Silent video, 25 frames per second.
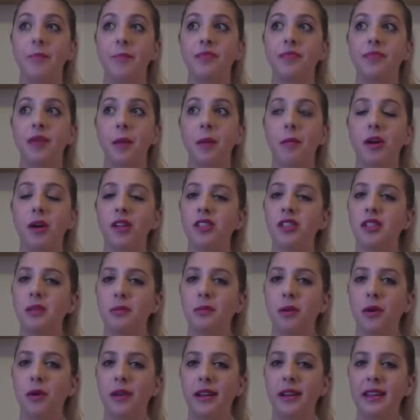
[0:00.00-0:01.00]
Most
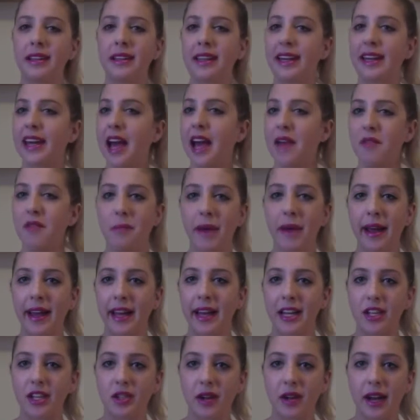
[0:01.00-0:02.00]
importantly, have a
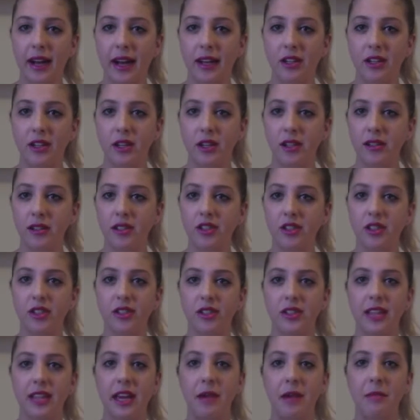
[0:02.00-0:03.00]
backing track. Don't
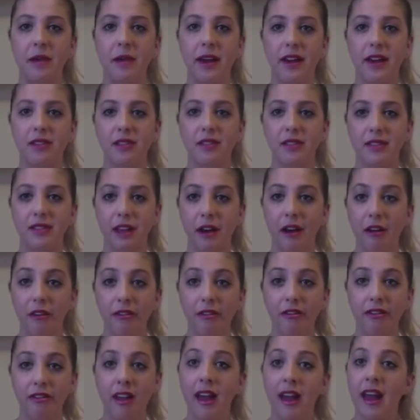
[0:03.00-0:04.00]
just sing by
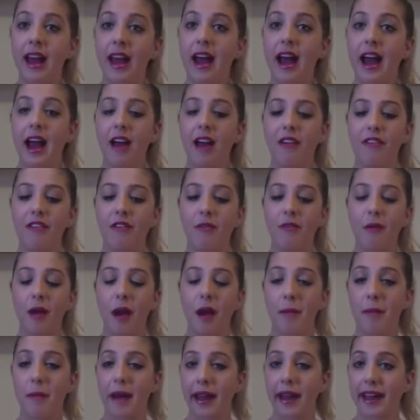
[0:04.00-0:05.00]
yourself. Have
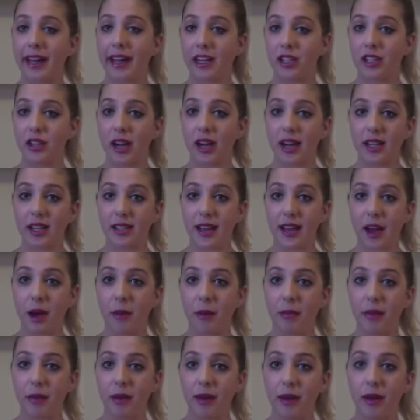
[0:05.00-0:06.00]
a backing track to
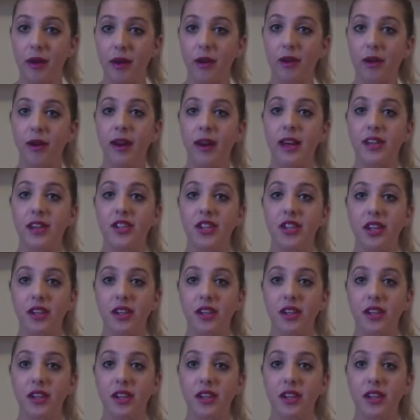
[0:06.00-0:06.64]
help you to